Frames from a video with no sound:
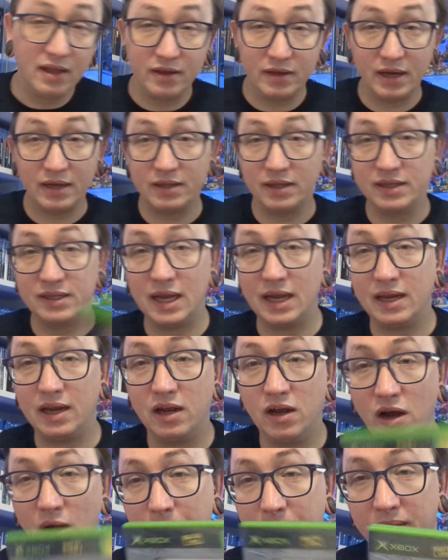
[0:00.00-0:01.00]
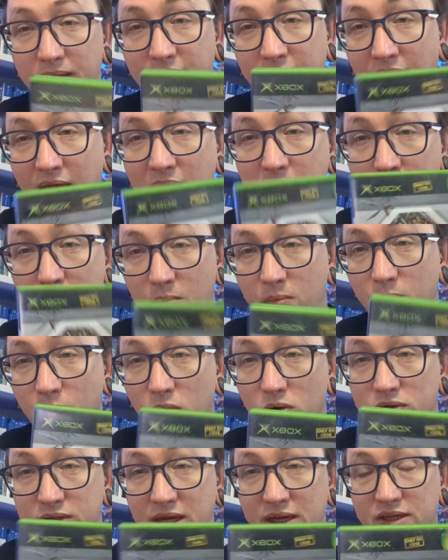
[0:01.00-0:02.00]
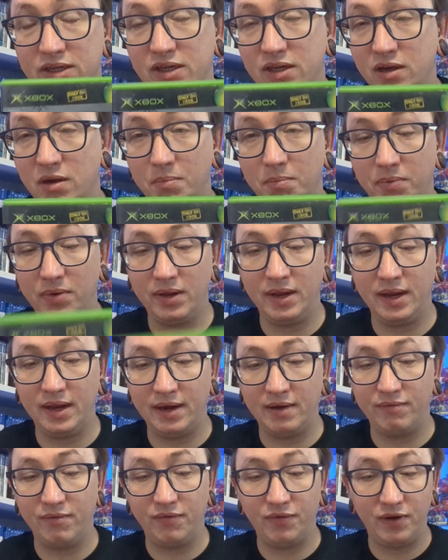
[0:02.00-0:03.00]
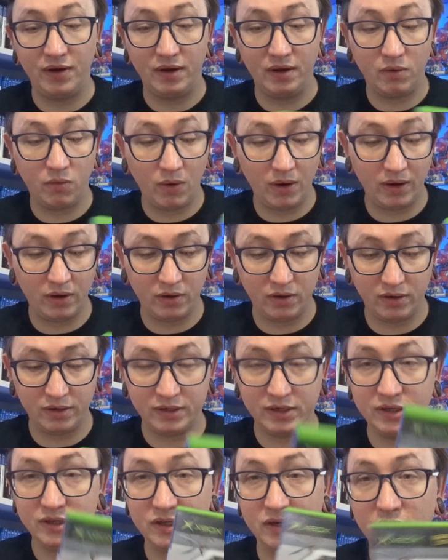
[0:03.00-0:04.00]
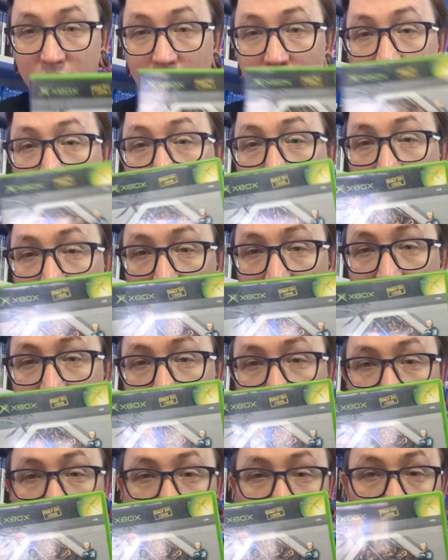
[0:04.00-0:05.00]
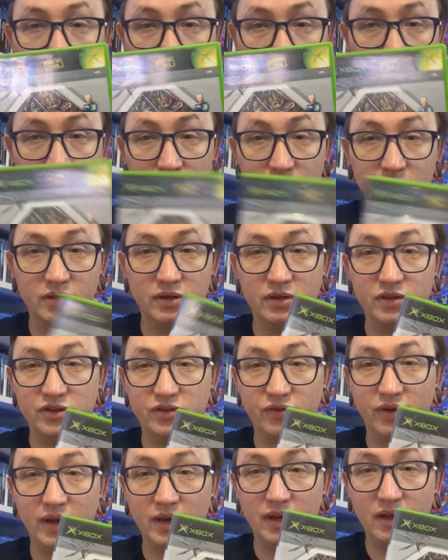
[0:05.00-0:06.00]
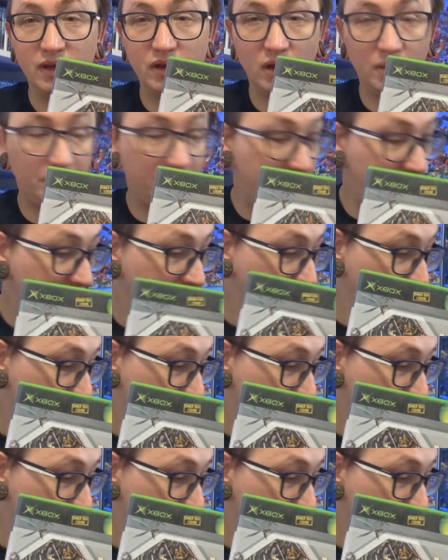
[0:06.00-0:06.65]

Yeah, the second copy that came was actually complete and everything, in quite good condition, but it was, unfortunately, it was an Australian copy,